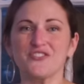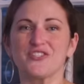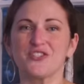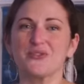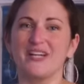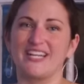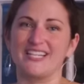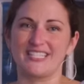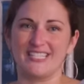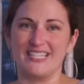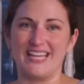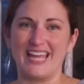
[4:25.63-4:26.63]
for joining us
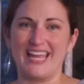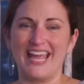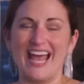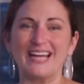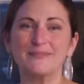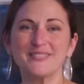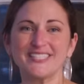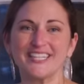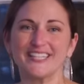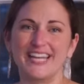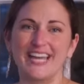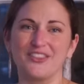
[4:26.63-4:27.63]
today. I'm
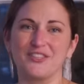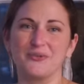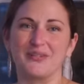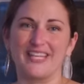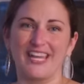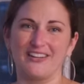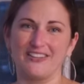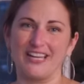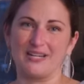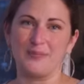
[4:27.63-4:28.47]
Sarah Gaither with Carolina